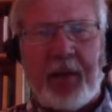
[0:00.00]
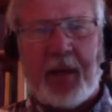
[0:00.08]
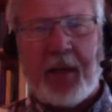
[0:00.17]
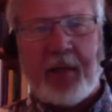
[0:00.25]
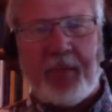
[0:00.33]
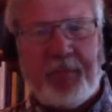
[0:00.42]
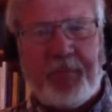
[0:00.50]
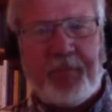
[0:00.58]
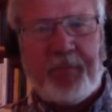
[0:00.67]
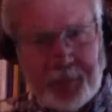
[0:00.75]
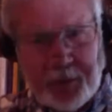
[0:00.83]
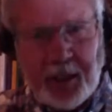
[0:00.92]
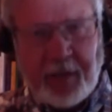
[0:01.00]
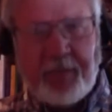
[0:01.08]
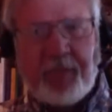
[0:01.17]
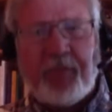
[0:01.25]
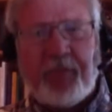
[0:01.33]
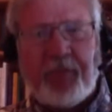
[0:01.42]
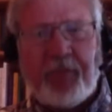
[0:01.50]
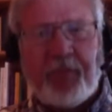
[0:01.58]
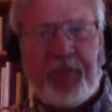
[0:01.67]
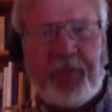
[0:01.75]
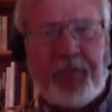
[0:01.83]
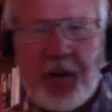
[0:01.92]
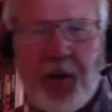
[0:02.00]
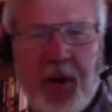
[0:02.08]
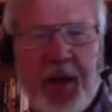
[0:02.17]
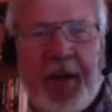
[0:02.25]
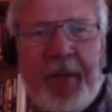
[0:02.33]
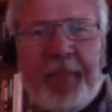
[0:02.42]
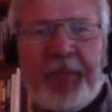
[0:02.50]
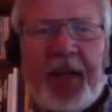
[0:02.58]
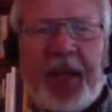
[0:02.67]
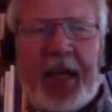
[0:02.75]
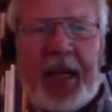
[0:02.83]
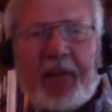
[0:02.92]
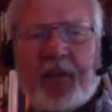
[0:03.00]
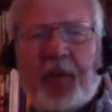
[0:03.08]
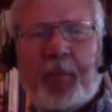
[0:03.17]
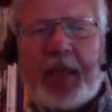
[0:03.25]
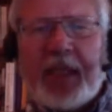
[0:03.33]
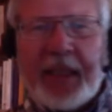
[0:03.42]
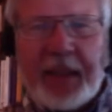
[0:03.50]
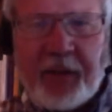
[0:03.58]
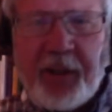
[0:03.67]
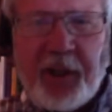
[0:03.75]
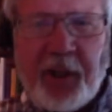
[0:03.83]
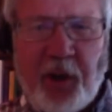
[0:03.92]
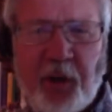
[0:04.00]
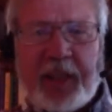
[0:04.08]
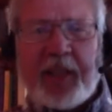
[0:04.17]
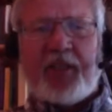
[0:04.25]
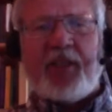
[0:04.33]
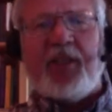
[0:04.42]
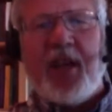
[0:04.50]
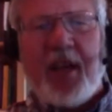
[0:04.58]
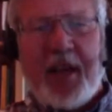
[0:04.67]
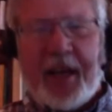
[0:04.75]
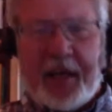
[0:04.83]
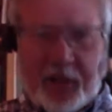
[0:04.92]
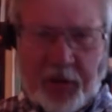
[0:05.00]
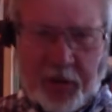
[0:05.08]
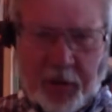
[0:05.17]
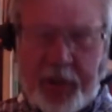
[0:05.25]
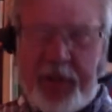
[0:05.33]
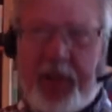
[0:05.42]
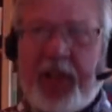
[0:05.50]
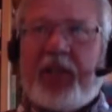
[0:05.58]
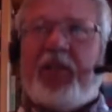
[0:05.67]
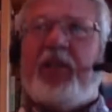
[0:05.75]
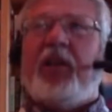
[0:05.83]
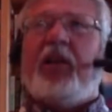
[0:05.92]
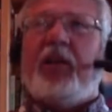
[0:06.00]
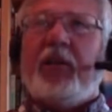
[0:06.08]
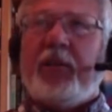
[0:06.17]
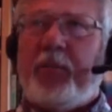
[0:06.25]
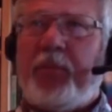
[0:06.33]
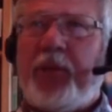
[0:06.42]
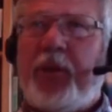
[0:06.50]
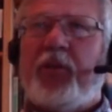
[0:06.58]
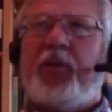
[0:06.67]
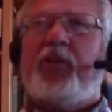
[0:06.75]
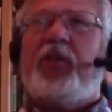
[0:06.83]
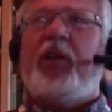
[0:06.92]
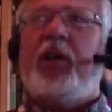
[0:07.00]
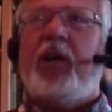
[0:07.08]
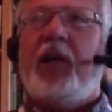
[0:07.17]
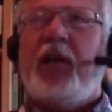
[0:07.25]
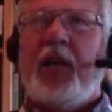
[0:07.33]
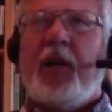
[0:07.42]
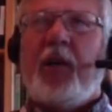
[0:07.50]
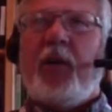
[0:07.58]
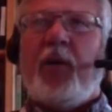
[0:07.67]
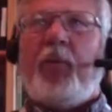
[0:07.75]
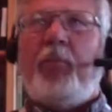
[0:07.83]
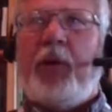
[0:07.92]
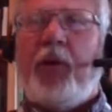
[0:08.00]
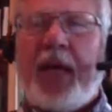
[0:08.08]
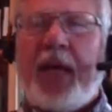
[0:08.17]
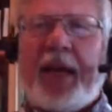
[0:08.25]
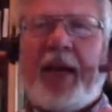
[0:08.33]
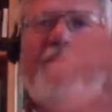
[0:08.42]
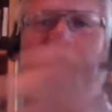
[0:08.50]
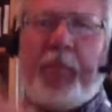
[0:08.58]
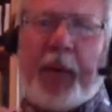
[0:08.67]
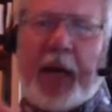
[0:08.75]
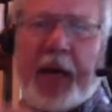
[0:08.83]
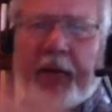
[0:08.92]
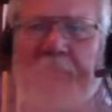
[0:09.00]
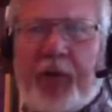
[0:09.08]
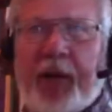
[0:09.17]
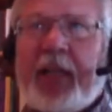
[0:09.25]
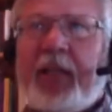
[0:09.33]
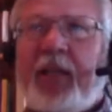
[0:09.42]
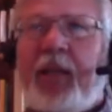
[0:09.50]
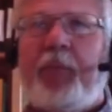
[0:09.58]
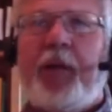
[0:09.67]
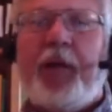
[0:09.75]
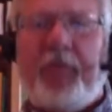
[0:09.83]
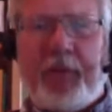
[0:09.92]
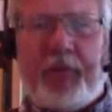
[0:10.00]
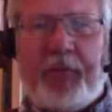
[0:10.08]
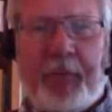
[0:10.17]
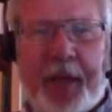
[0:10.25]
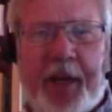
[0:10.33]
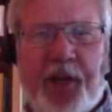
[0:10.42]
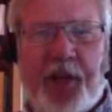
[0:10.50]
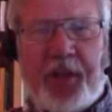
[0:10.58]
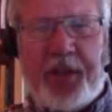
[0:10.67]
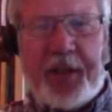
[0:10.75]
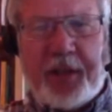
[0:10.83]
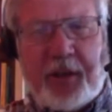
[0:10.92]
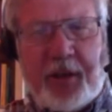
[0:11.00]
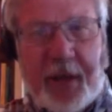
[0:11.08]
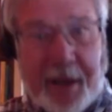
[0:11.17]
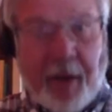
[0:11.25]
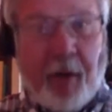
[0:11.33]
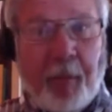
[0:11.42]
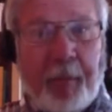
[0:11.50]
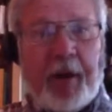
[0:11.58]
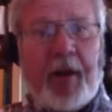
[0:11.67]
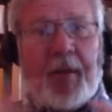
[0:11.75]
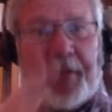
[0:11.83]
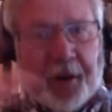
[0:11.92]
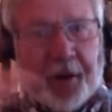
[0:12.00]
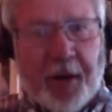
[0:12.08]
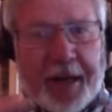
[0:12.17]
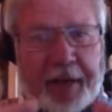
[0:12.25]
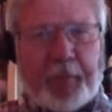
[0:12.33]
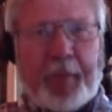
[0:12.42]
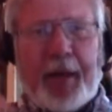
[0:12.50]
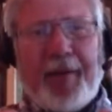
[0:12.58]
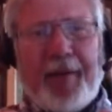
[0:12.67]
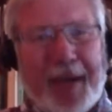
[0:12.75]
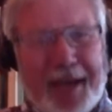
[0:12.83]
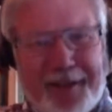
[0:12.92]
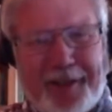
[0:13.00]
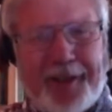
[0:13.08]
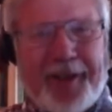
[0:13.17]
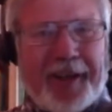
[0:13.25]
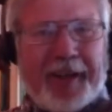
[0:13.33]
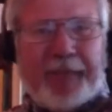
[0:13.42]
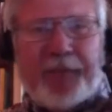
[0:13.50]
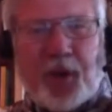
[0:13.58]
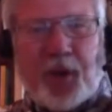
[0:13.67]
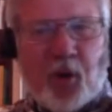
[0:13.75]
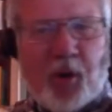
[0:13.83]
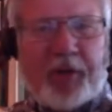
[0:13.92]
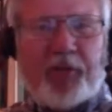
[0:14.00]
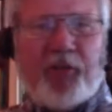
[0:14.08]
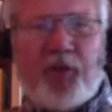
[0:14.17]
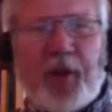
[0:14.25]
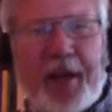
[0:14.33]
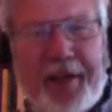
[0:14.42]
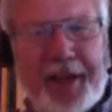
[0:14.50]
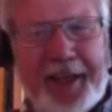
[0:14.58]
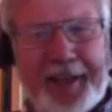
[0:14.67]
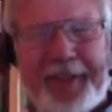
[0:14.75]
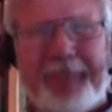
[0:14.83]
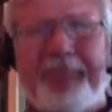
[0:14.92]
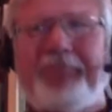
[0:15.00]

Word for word: get get offed. You know, offed, yeah. It's no big deal, you know, because it's it's always this uh, is uh, milking everybody for any tidbit of information that could help the grand spy master, you know, orchestrate things. Right.